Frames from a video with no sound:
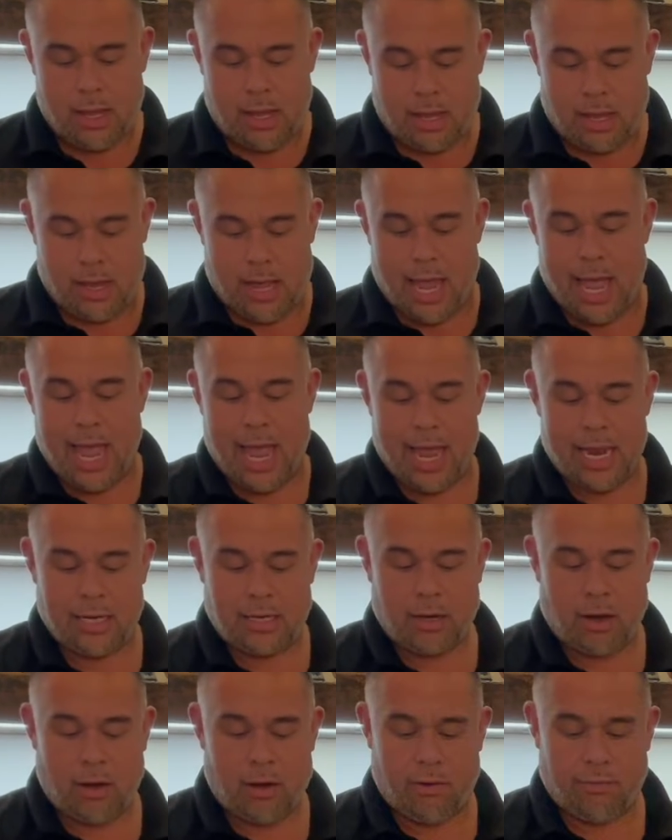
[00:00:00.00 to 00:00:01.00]

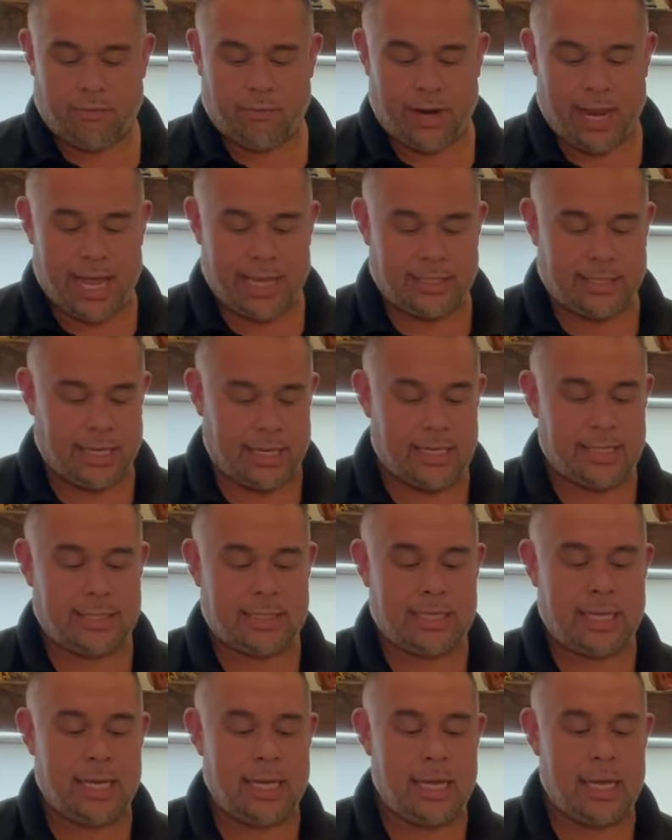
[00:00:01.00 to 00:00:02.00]
head of
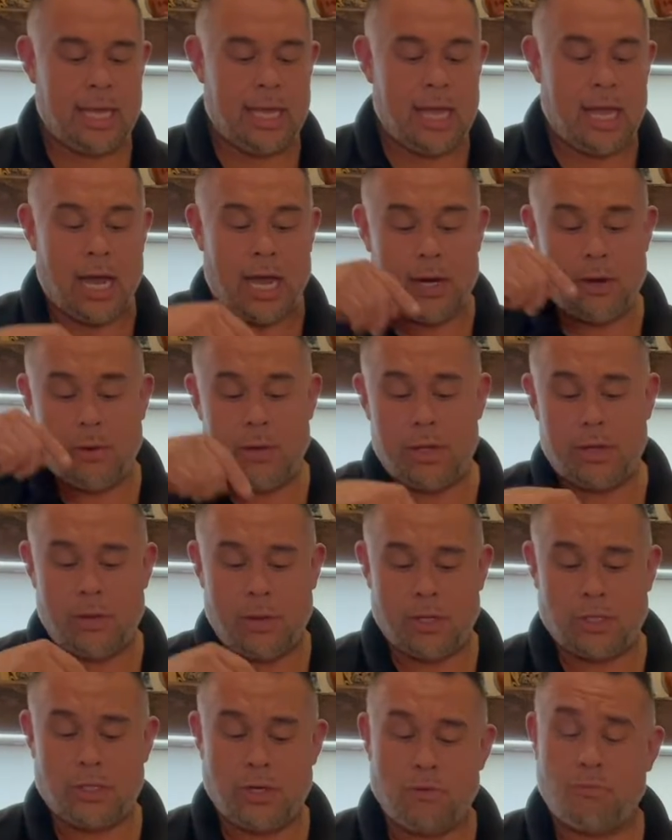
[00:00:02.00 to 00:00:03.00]
lettuce, and all you do
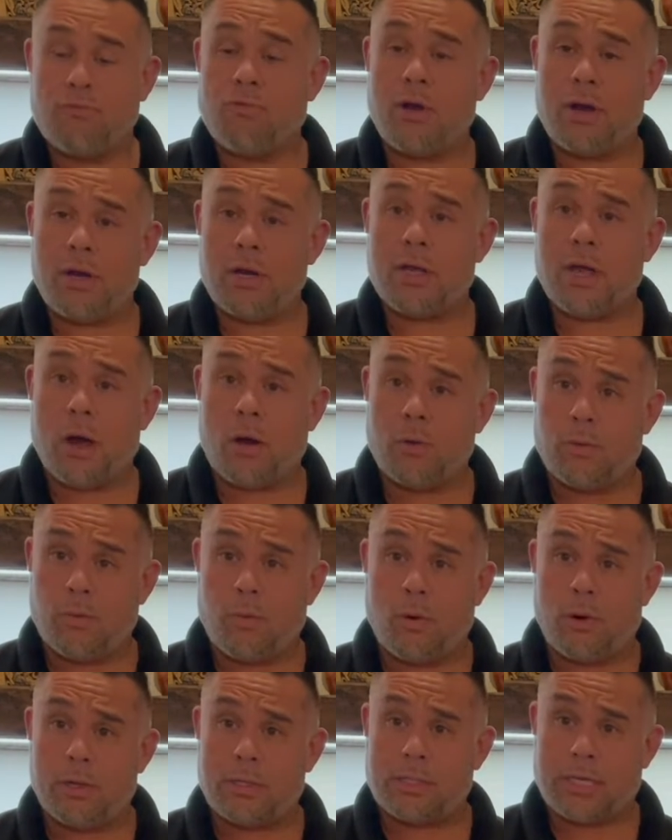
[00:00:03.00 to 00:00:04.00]
is you run cold
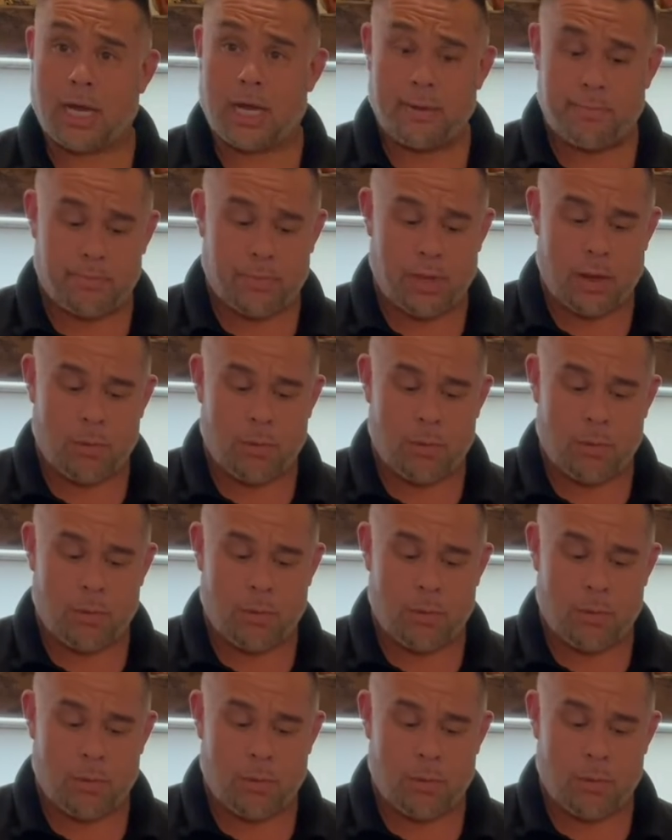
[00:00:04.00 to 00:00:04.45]
water,